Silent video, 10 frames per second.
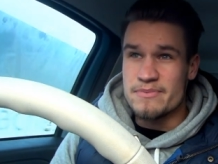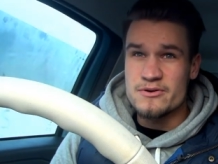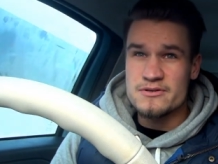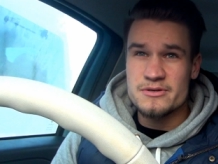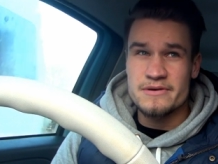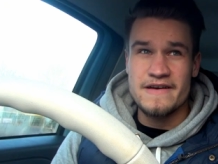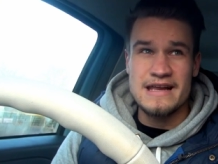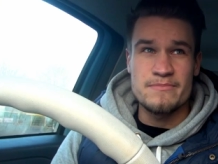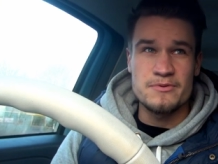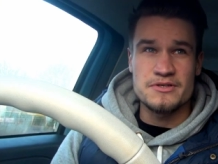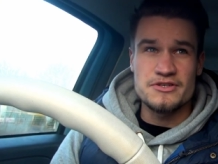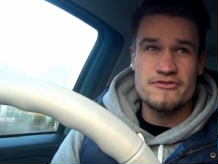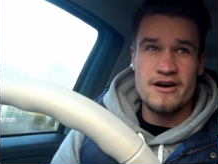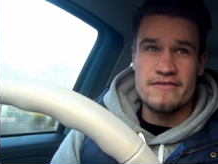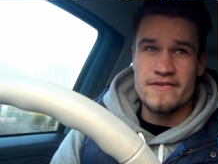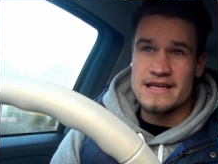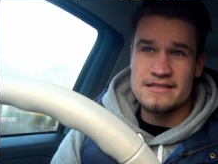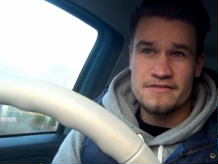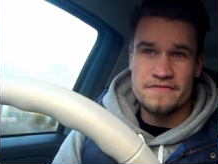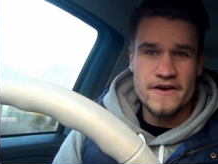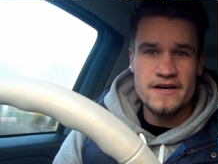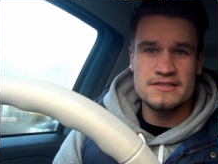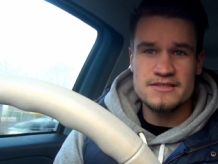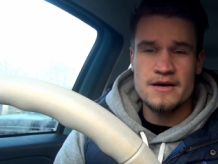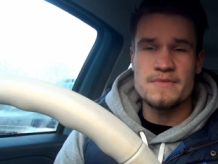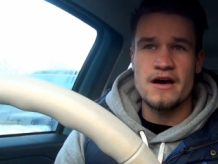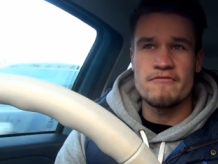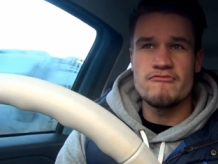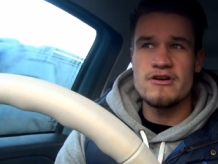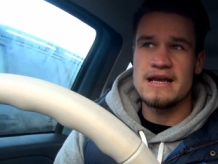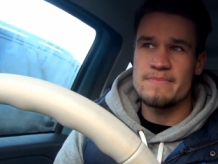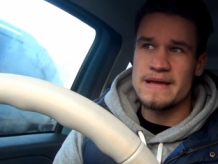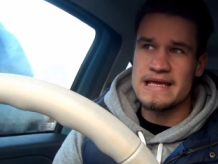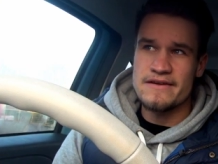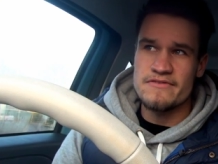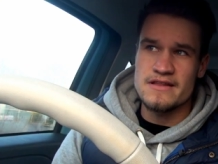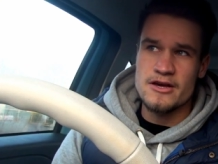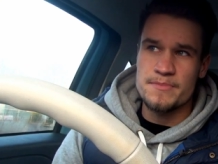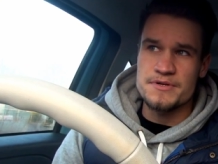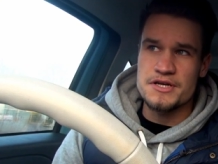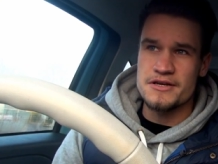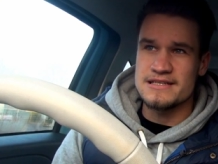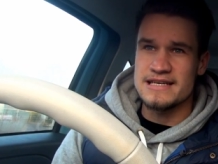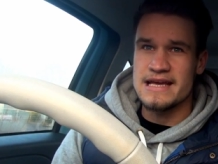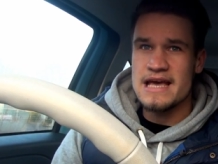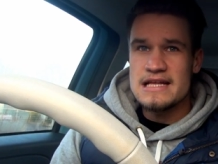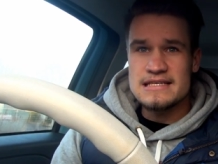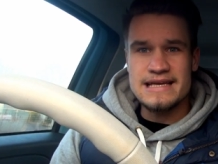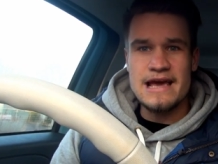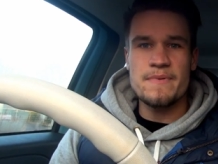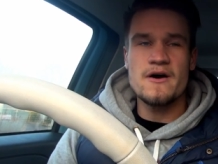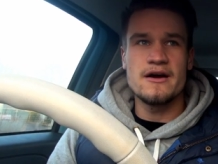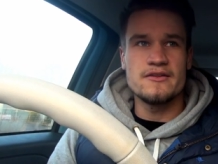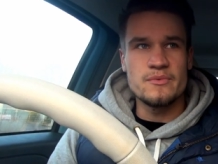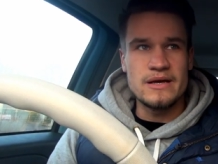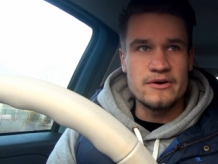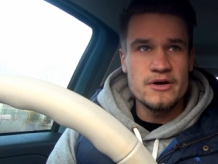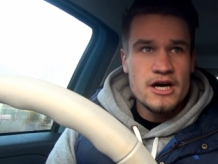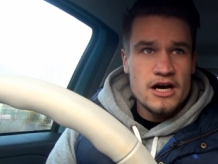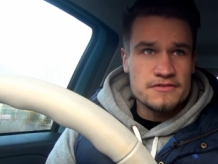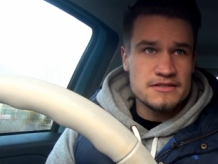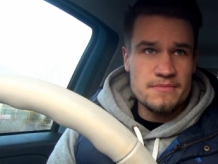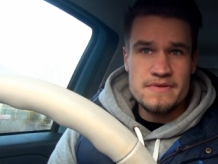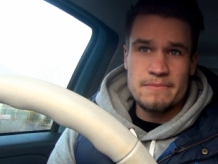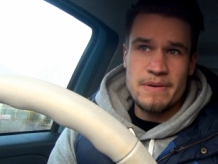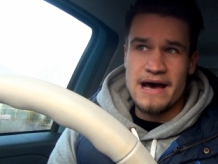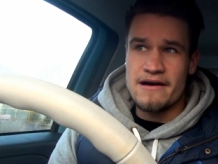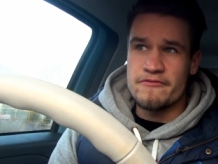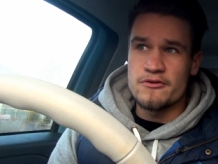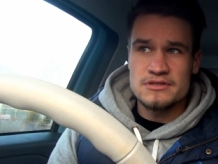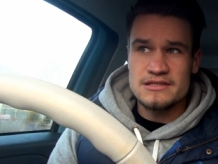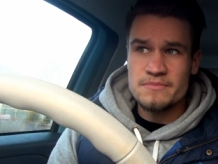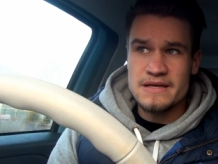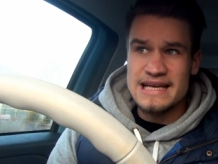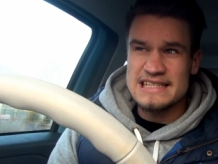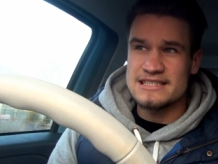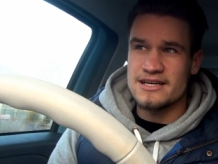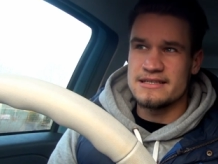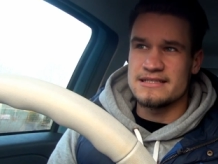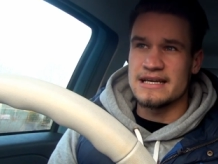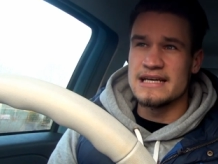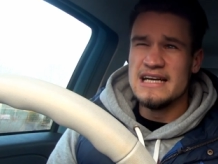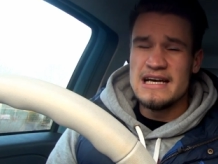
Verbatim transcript: but also available to drive, and it's the first time that I've really been given the opportunity to get behind the wheel of something powerful, something exciting,